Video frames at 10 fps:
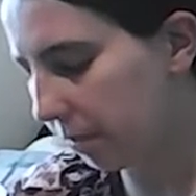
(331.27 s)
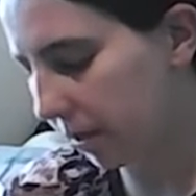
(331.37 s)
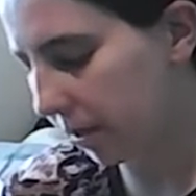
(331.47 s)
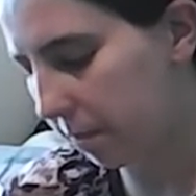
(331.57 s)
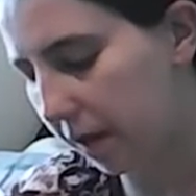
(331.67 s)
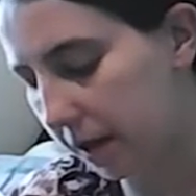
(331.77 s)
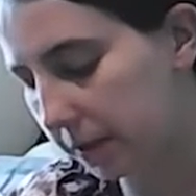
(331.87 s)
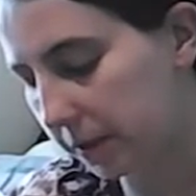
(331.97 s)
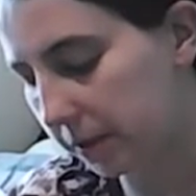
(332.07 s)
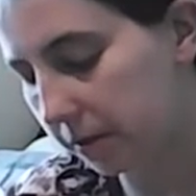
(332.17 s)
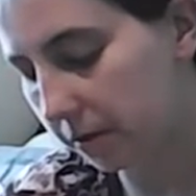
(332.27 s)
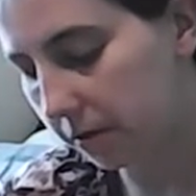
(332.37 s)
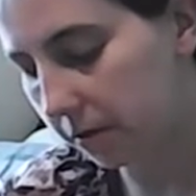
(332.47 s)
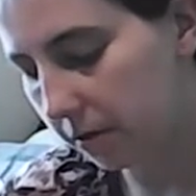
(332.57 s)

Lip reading: by the pattern